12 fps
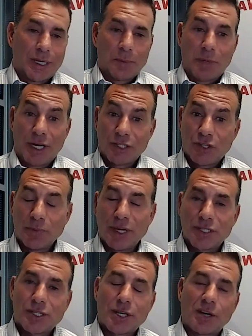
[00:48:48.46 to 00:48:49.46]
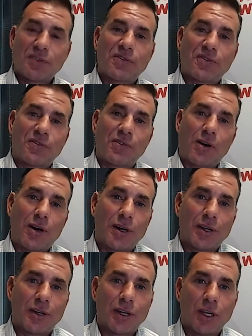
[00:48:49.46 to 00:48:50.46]
But I assume that's tough
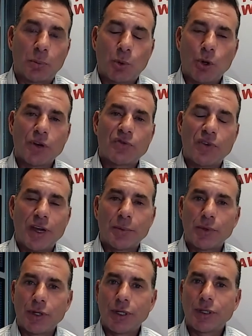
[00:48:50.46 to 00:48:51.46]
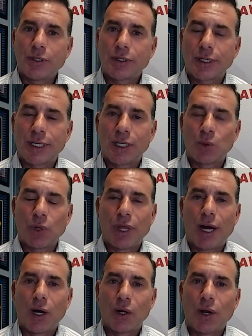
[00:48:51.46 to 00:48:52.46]
on the Laporta family uh,
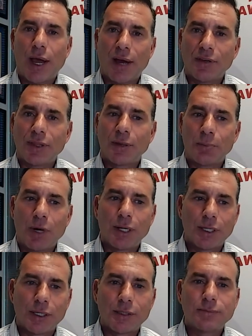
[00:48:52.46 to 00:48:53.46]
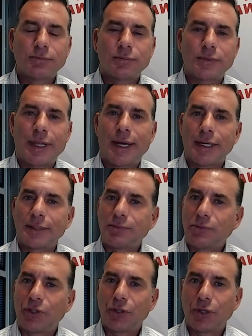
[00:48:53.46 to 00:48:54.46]
without having the money right. that
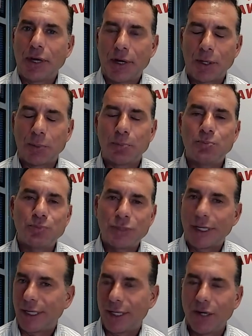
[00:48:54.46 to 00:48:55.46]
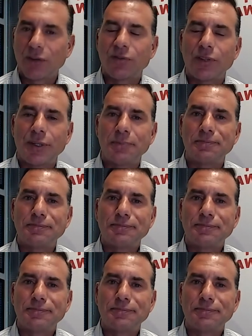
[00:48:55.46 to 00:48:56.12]
could help take care of him.